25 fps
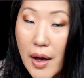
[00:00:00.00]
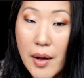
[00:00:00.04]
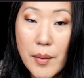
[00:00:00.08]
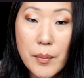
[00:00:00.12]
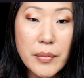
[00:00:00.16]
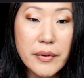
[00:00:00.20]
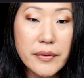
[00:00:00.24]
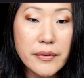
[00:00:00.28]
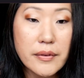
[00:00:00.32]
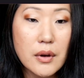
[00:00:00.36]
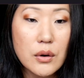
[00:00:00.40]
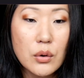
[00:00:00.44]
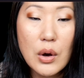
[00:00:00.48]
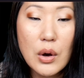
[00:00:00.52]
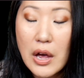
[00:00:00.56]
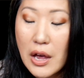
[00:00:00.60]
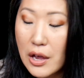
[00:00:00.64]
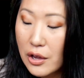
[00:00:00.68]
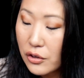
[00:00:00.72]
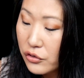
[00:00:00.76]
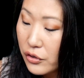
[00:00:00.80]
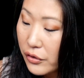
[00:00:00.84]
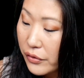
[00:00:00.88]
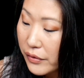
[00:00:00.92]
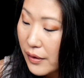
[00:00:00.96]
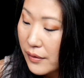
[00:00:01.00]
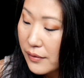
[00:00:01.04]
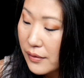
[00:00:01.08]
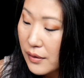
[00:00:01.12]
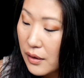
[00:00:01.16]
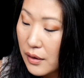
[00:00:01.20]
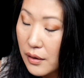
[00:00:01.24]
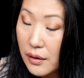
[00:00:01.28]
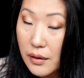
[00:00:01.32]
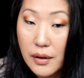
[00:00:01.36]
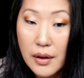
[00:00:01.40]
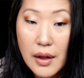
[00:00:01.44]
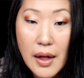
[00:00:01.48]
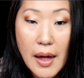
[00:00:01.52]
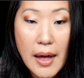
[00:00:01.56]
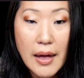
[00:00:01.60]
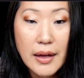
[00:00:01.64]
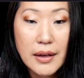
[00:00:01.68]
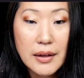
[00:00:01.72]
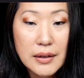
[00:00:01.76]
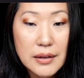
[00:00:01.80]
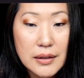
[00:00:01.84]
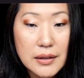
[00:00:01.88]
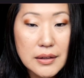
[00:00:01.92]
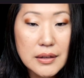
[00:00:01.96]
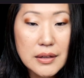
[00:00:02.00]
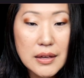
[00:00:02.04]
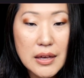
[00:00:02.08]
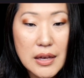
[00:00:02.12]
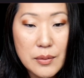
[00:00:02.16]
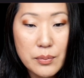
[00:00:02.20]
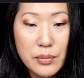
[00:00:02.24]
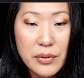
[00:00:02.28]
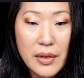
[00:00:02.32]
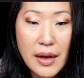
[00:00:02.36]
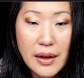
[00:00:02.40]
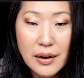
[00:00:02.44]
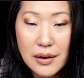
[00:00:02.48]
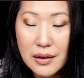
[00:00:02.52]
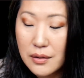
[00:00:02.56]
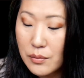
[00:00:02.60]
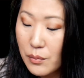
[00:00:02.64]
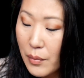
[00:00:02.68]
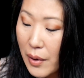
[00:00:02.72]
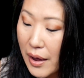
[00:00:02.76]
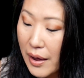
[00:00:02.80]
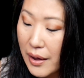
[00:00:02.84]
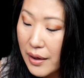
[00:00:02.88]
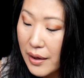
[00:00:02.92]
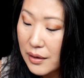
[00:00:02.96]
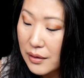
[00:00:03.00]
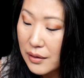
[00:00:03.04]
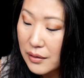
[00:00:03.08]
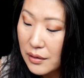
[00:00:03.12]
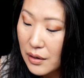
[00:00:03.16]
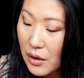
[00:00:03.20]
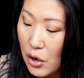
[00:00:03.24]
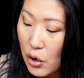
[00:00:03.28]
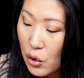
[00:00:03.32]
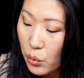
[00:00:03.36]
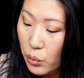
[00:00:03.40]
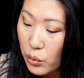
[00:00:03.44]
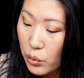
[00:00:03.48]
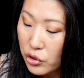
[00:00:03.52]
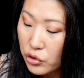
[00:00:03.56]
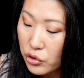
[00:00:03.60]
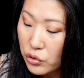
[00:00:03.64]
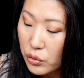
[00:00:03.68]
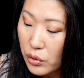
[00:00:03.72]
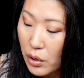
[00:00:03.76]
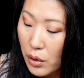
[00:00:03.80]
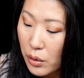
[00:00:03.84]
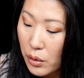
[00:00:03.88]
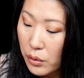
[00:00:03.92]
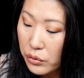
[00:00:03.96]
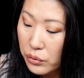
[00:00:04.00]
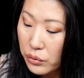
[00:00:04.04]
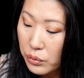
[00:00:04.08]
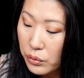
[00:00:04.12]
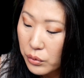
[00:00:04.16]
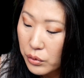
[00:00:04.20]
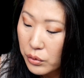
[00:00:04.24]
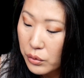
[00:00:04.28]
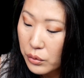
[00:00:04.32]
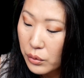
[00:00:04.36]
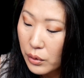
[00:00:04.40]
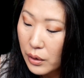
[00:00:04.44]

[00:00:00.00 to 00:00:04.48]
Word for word: So just as a keep that in mind when you go through,